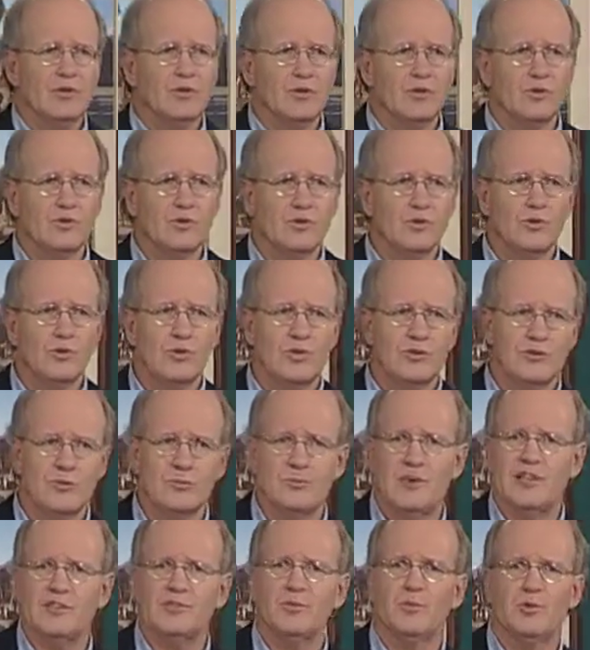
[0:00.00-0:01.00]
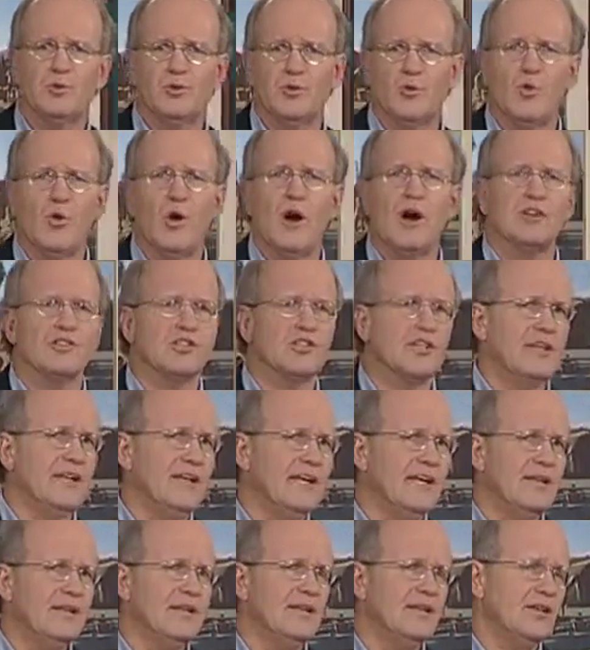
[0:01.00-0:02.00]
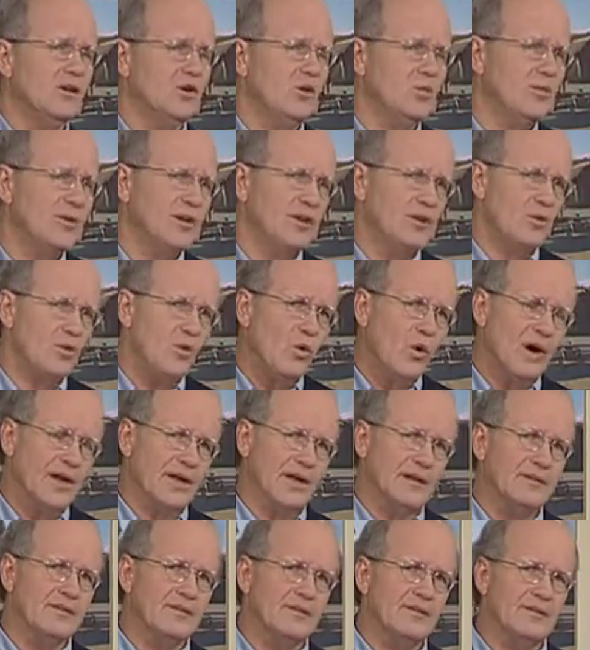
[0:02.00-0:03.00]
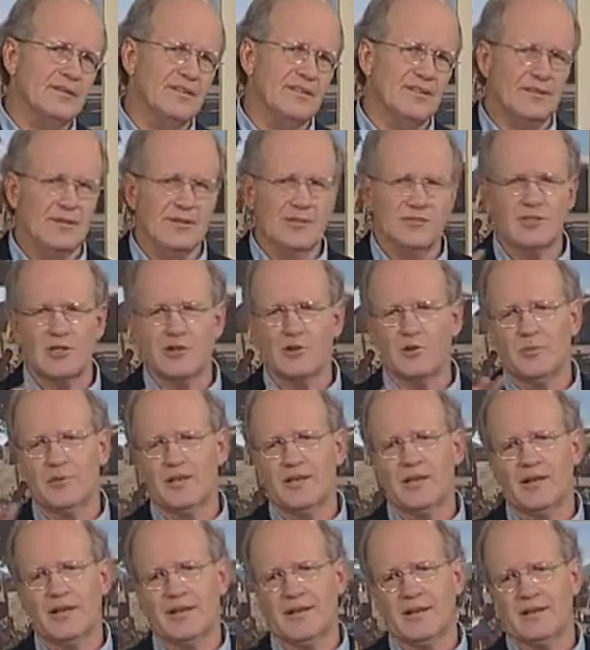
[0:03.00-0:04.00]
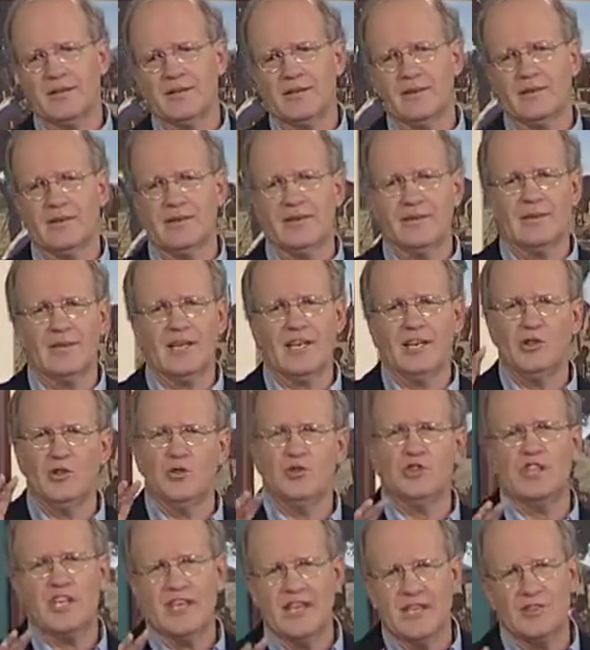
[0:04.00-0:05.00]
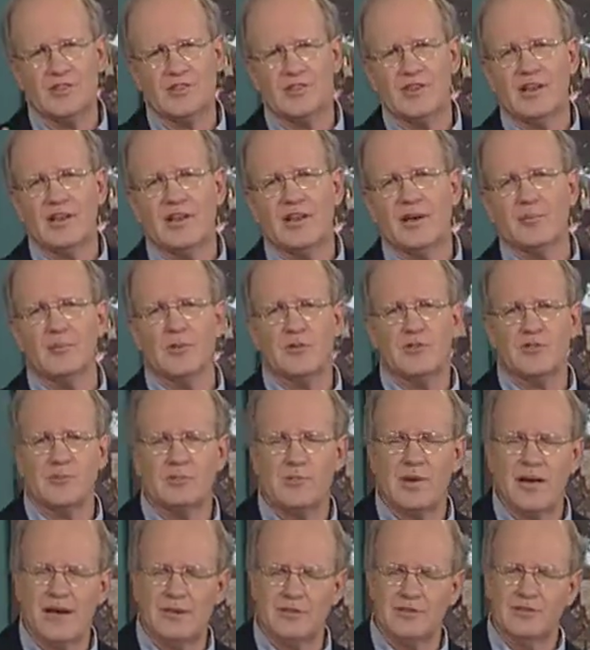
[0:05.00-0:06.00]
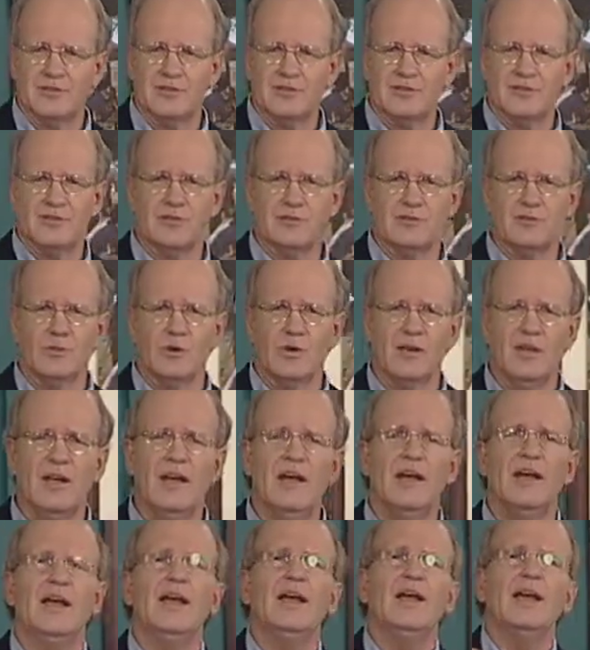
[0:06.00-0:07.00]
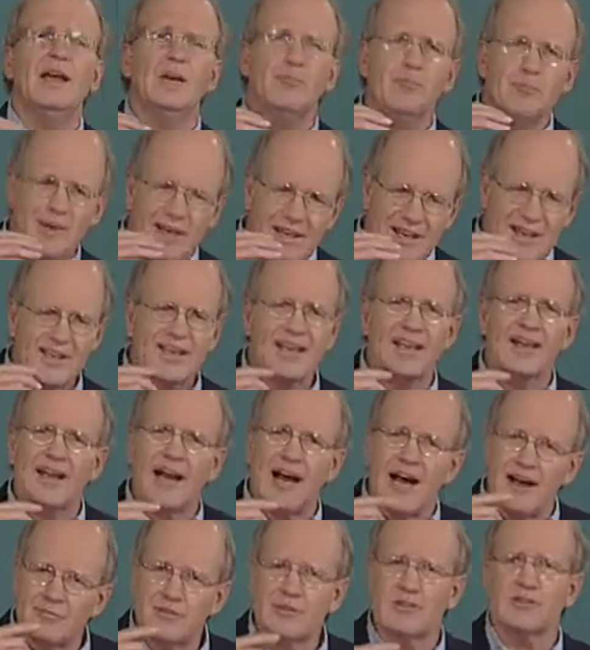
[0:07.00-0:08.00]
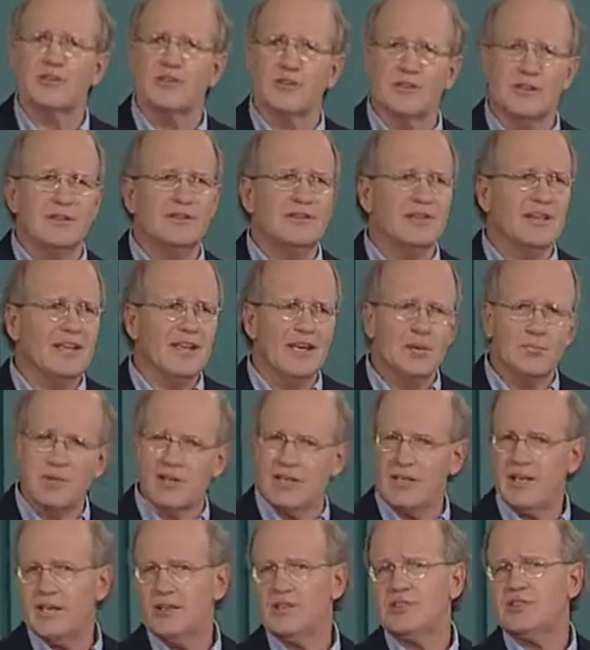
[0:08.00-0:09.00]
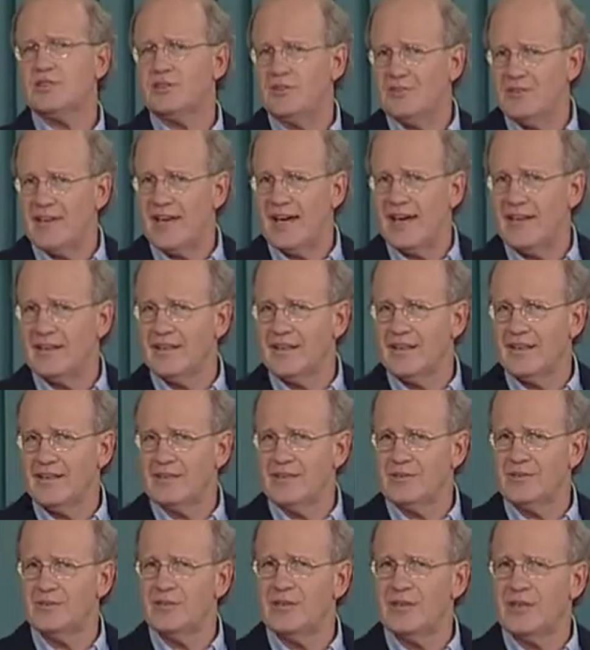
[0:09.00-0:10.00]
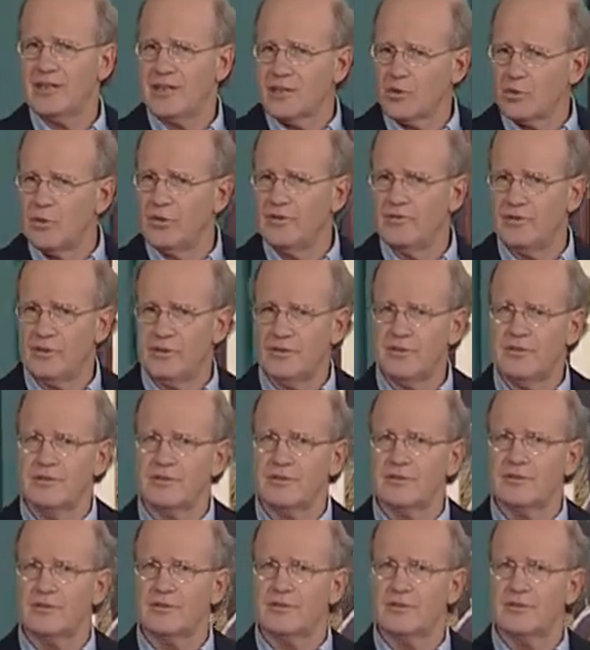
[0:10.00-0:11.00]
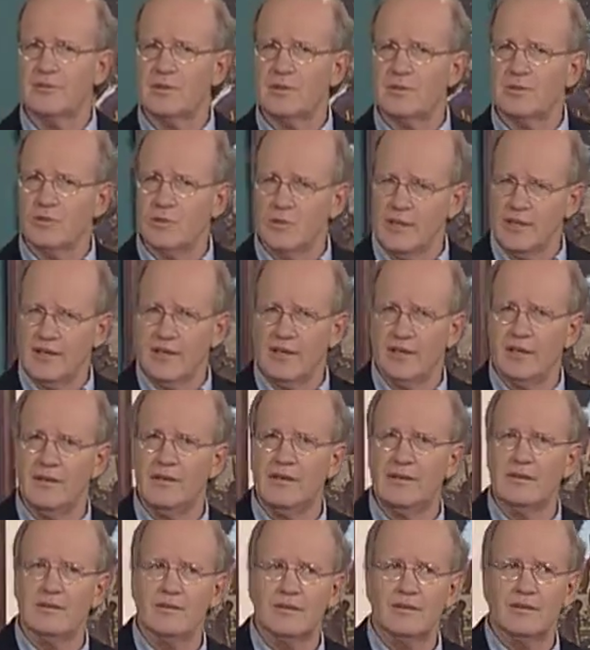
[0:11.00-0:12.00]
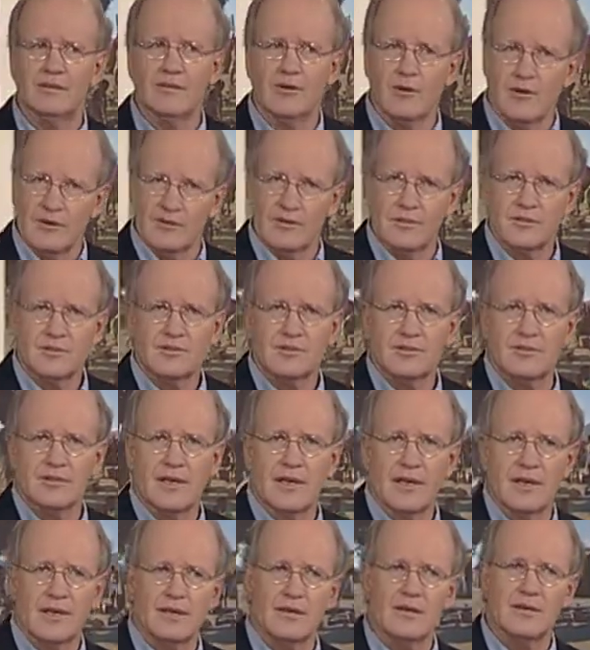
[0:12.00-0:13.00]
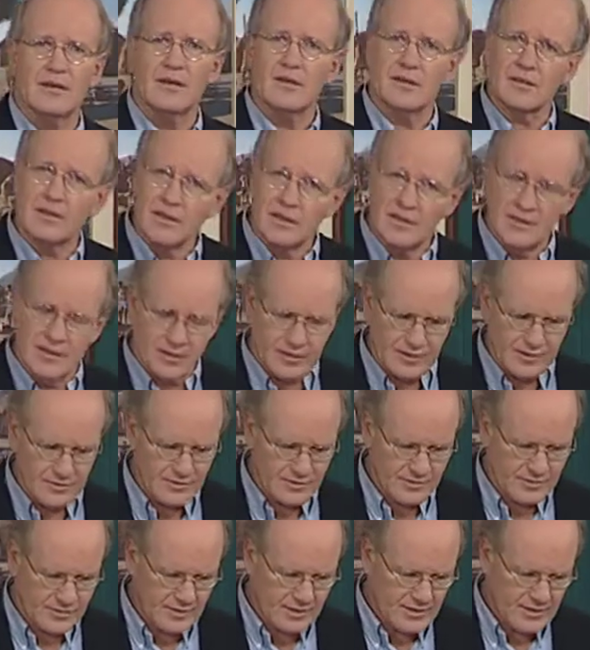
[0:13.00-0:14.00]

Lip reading: is it possible to wash an Ethiopian white? It's a little bit like, can you change the leopard spots and so forth. But again, obviously, the implication of that is an equivalence between darkness and uncleanliness.